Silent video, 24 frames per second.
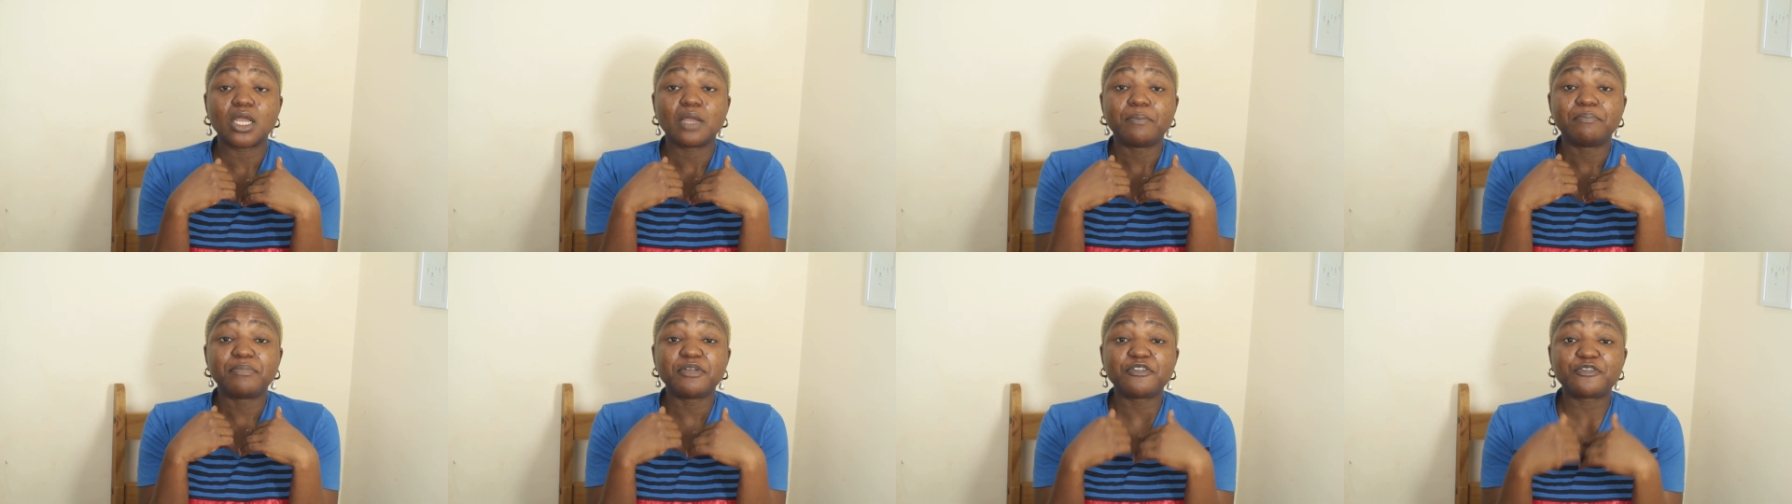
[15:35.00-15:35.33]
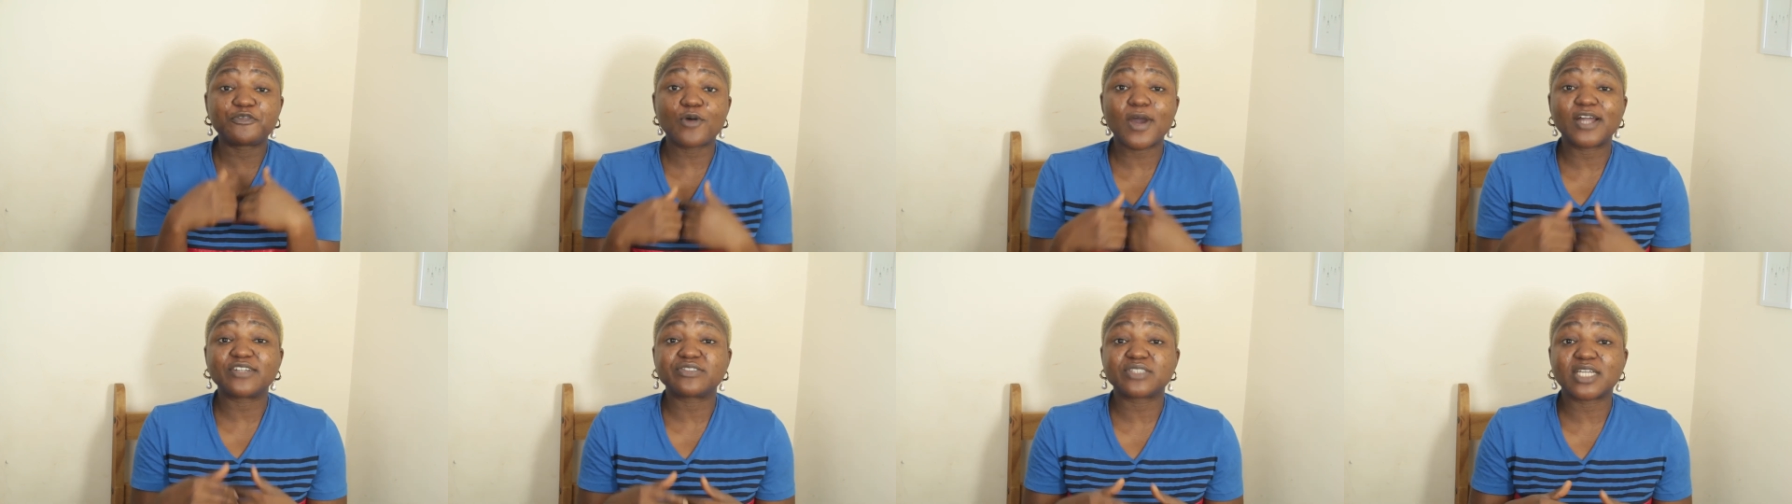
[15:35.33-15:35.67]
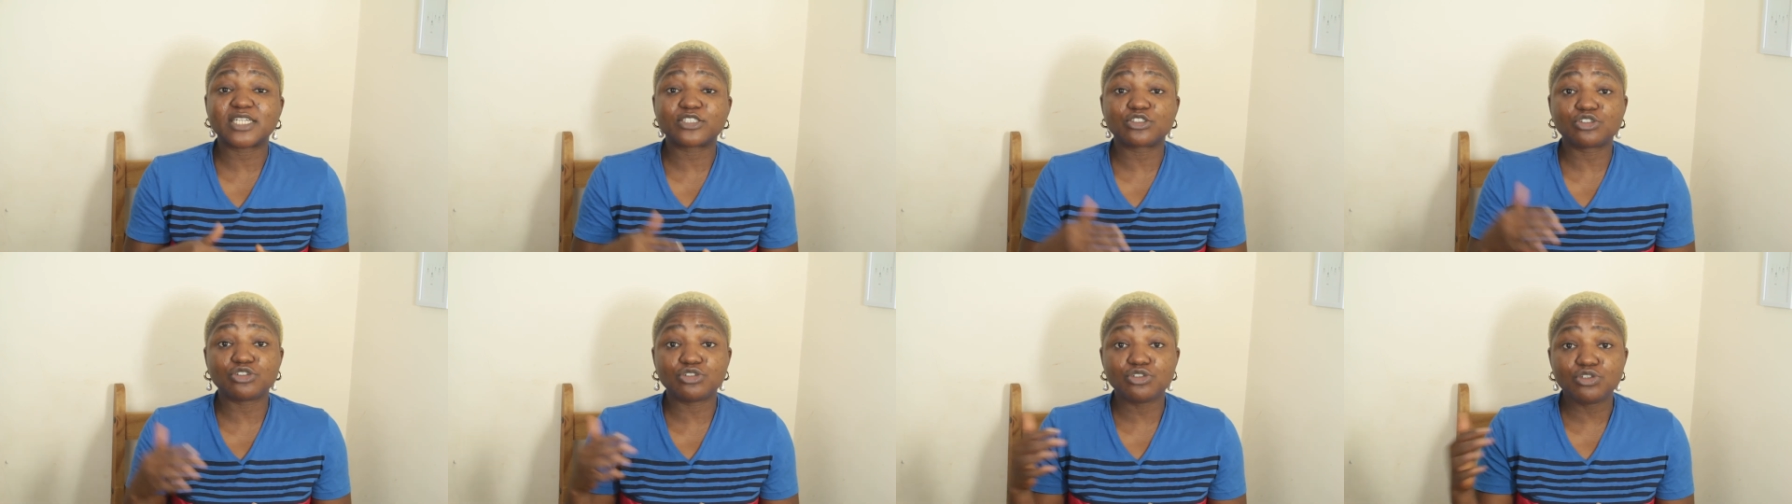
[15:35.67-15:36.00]
before I
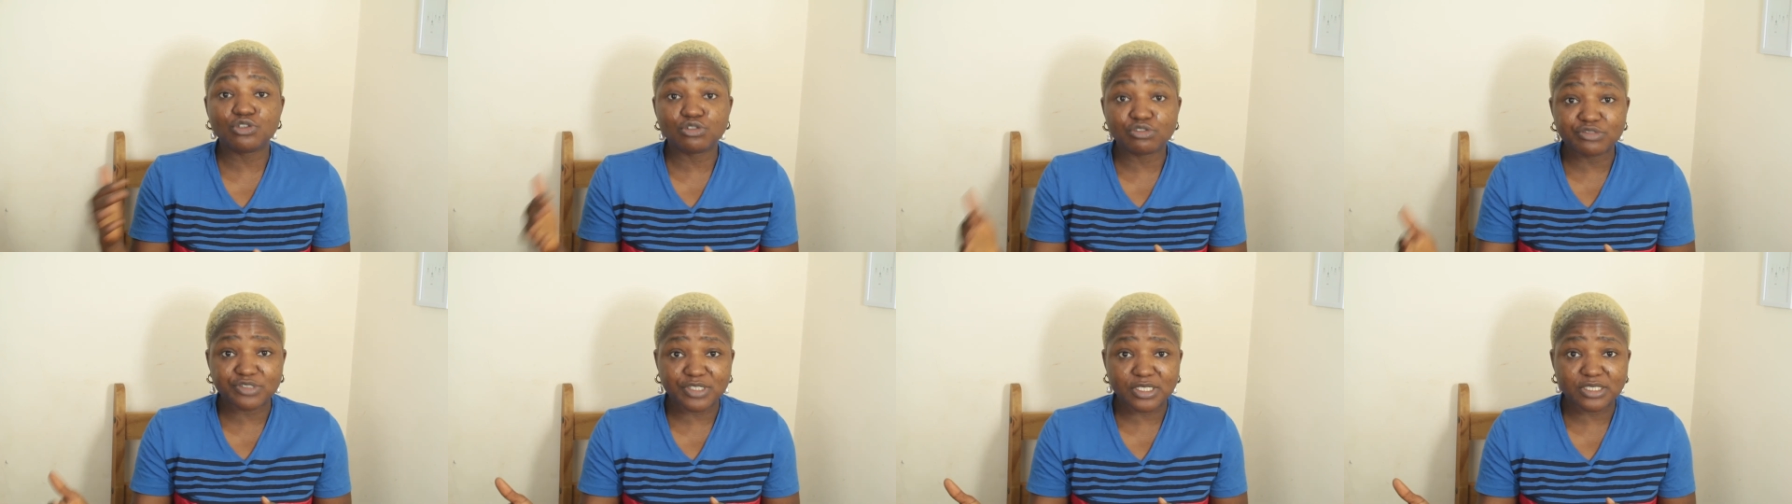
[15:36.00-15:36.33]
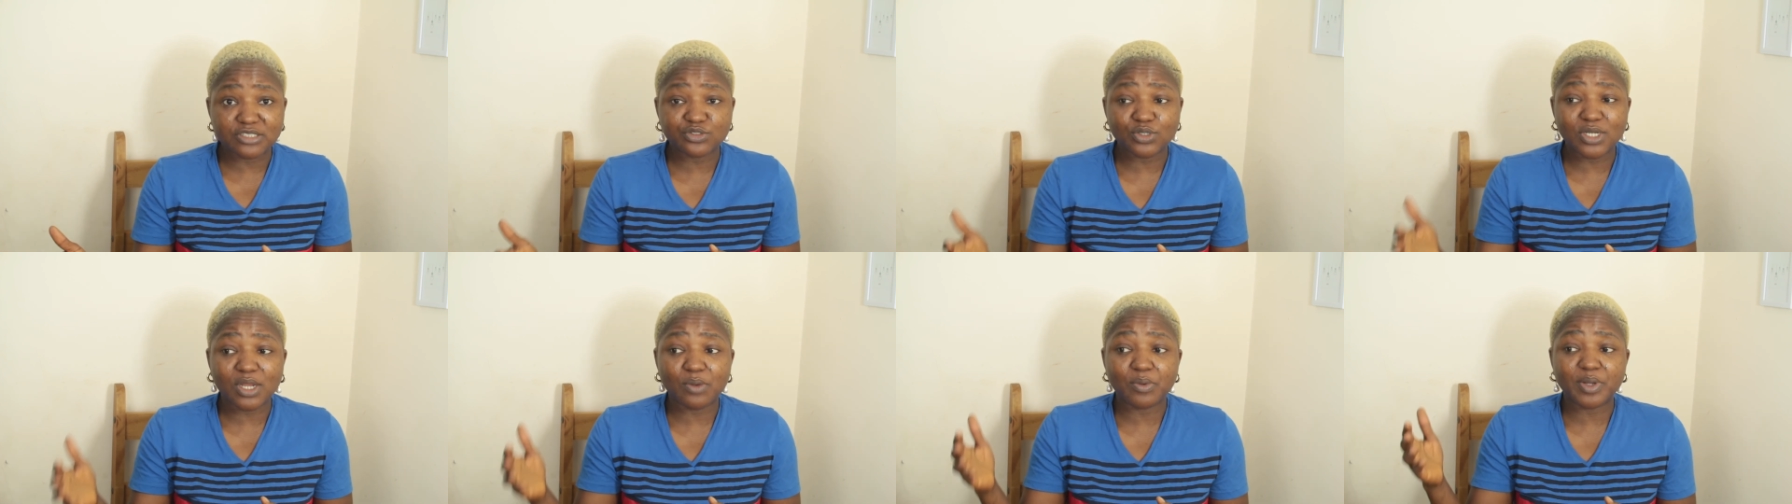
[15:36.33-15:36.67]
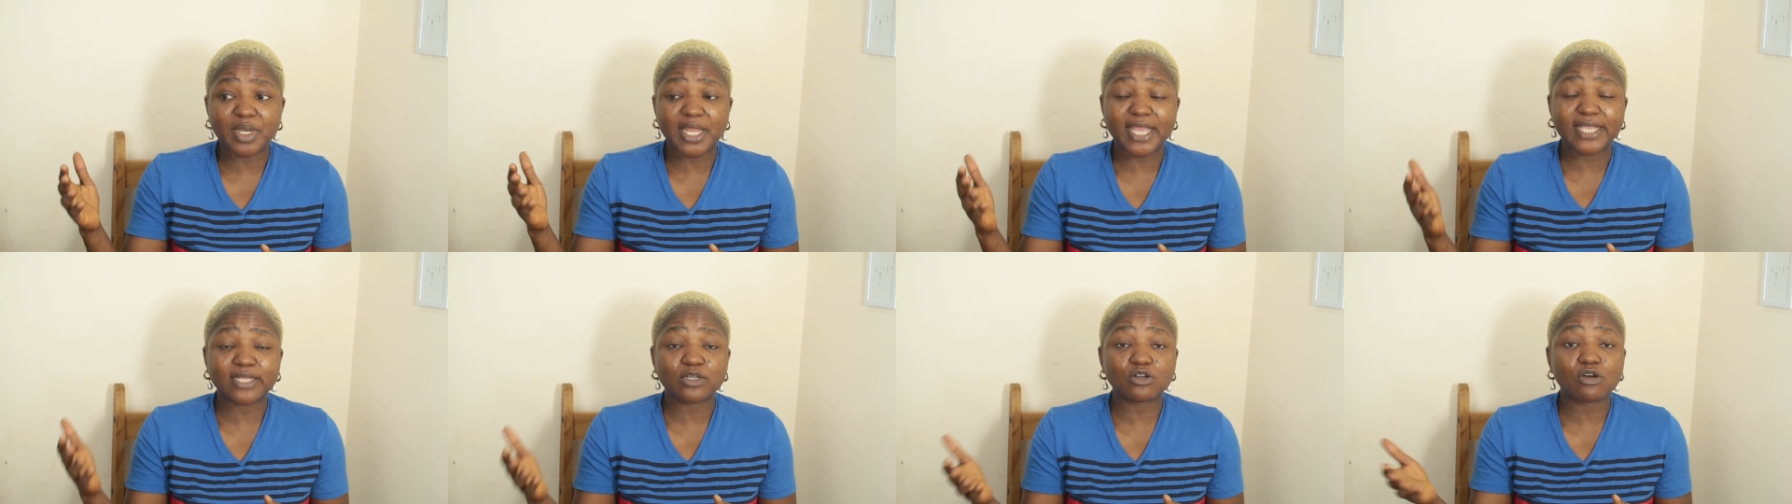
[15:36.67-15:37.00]
start to use it, so that
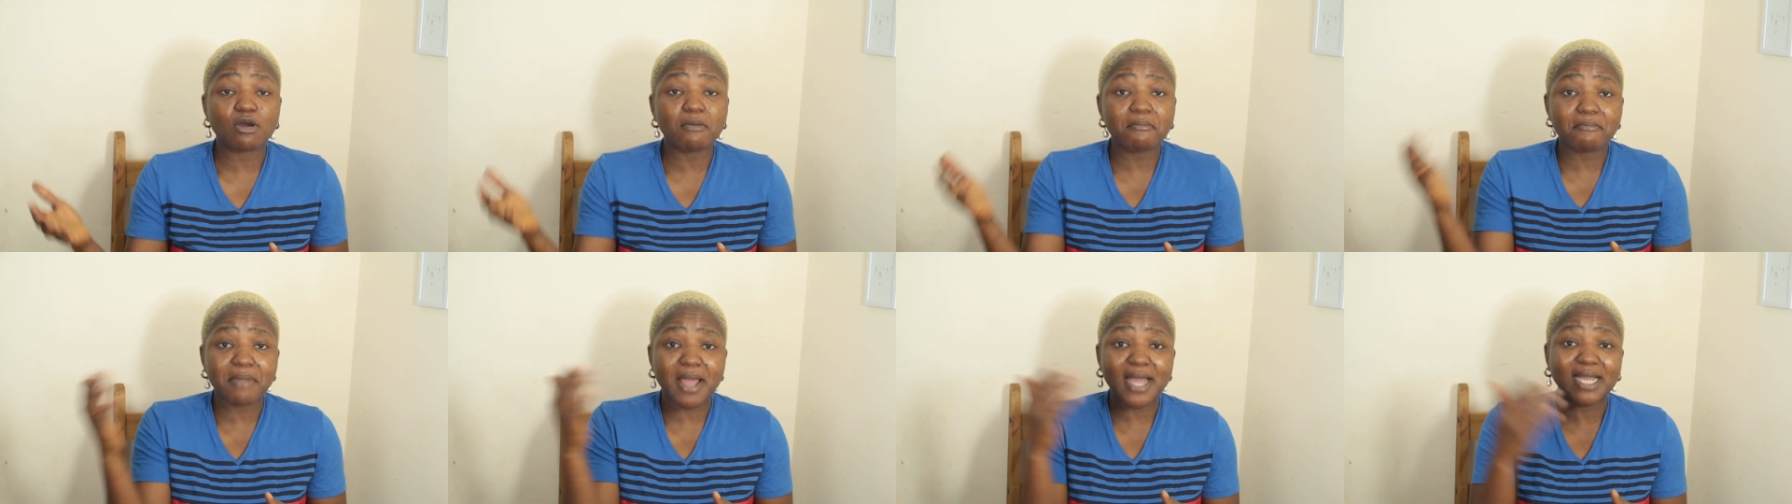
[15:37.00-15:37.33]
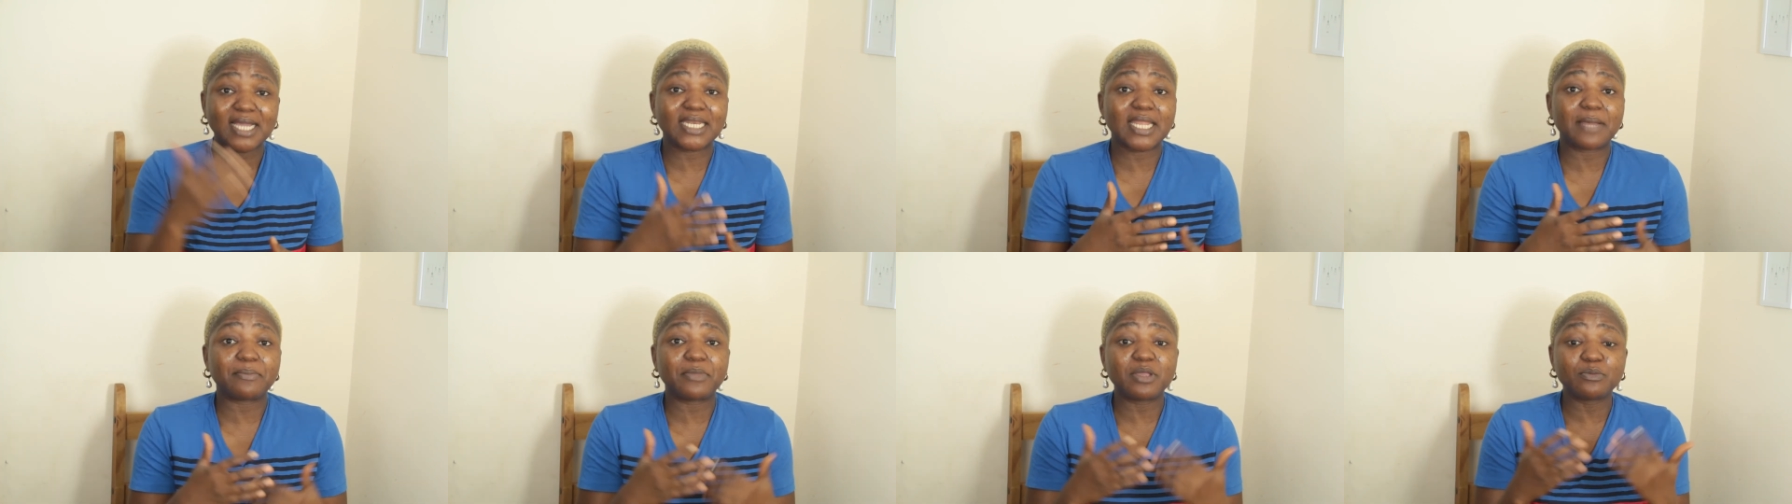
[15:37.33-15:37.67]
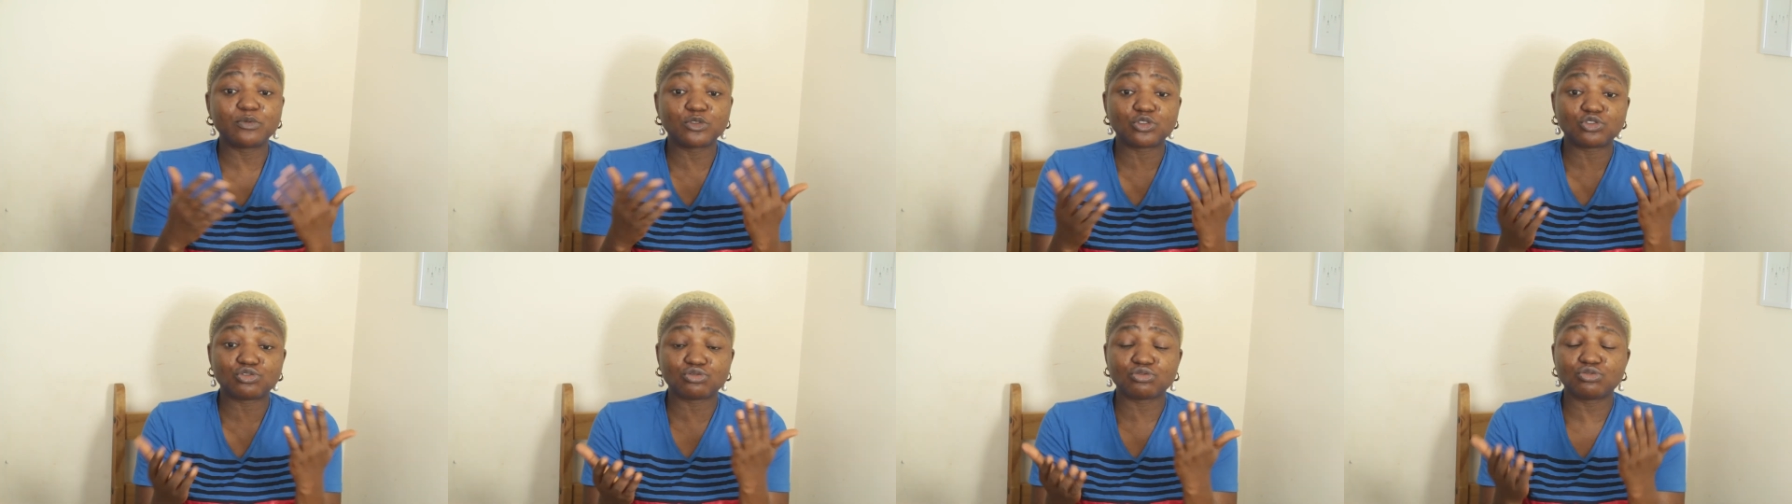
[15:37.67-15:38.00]
when I come back and I'm
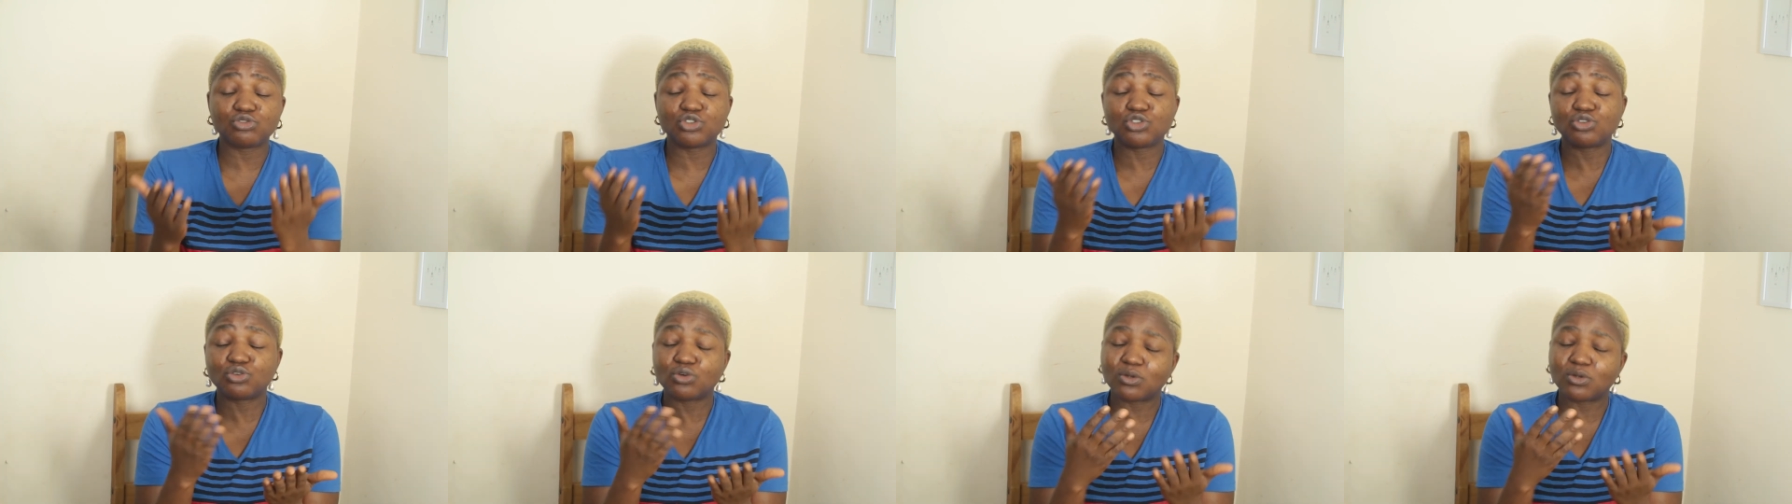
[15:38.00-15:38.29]
able to,